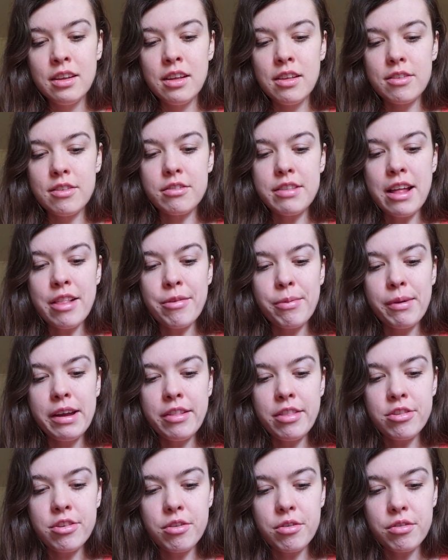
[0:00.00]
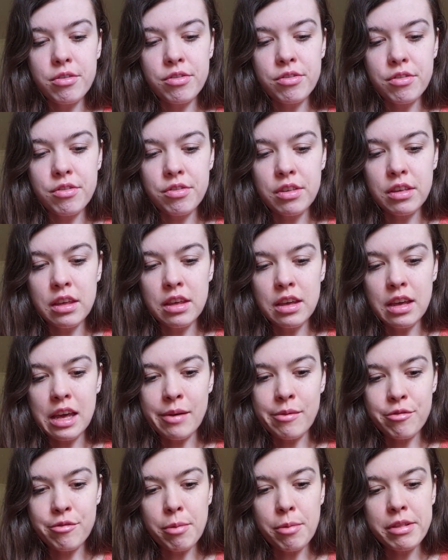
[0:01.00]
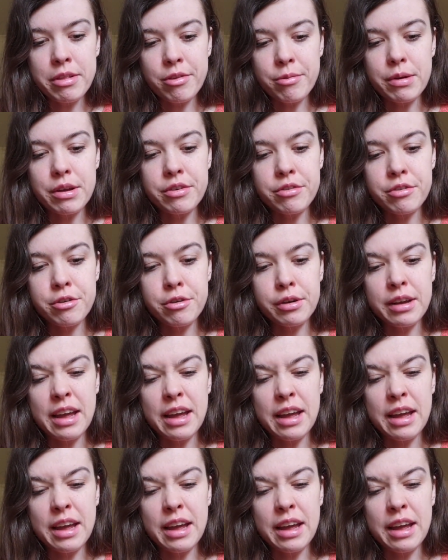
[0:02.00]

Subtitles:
So that's why I chose the Robin sweater